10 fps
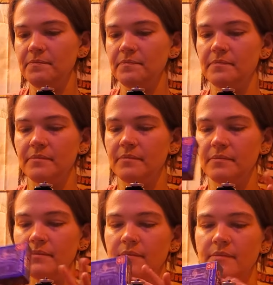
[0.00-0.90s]

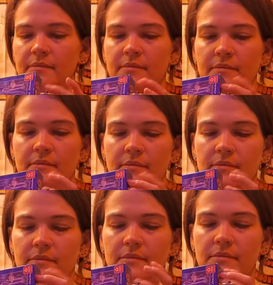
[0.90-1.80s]

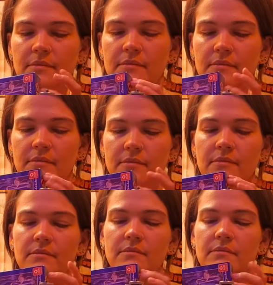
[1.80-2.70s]

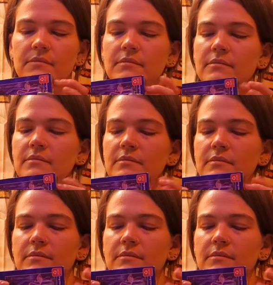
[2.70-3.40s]
[no speech]